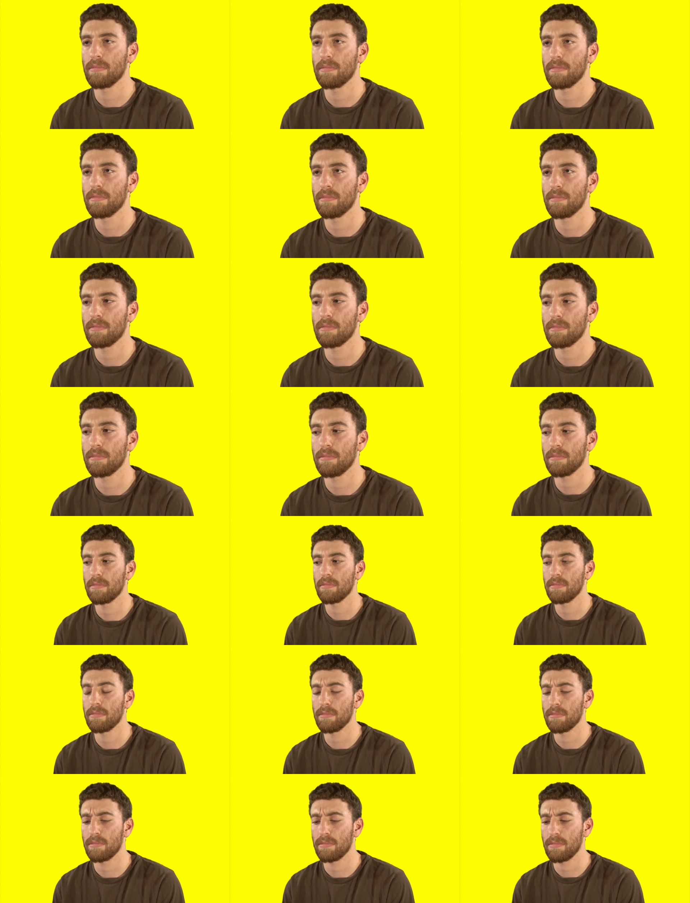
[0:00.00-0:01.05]

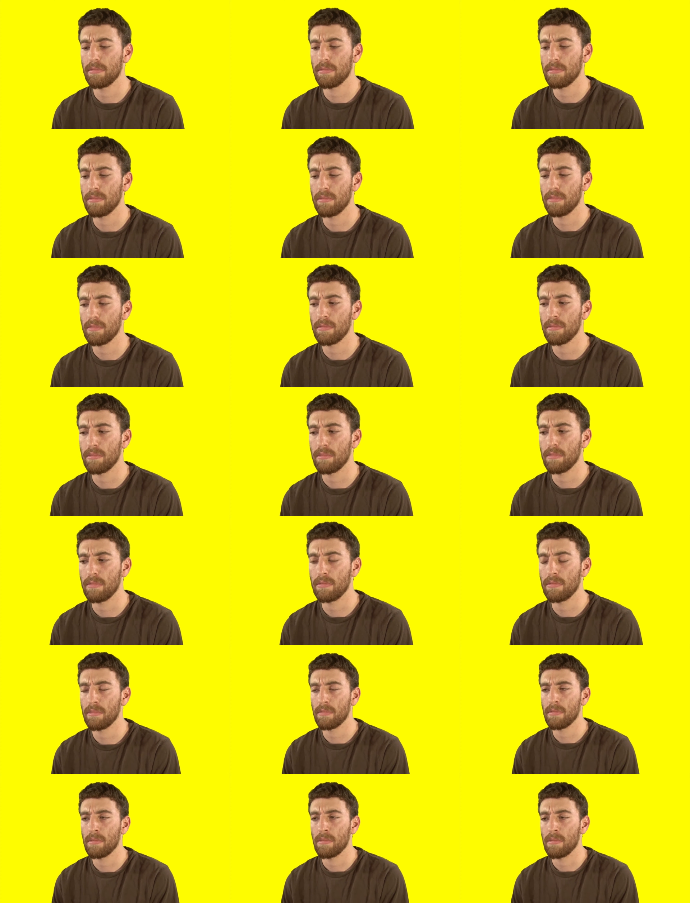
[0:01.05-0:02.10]

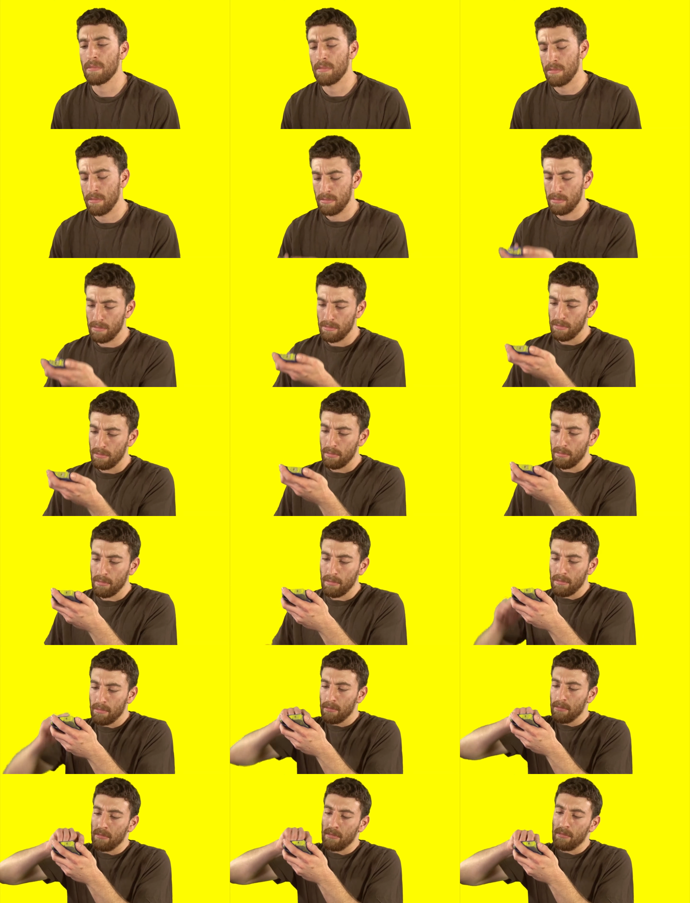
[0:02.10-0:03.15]

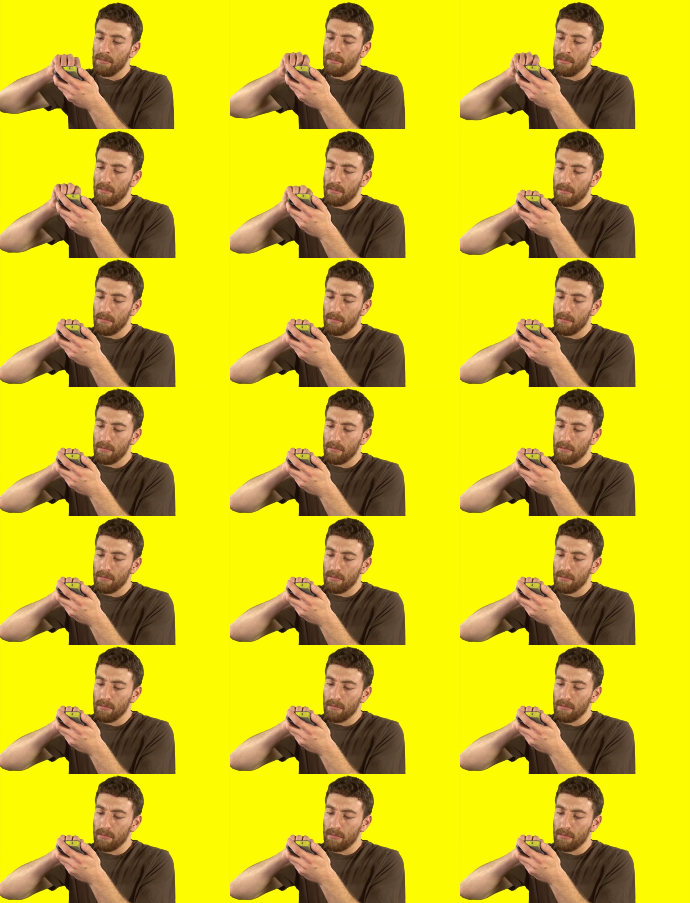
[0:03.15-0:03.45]
(no one is talking)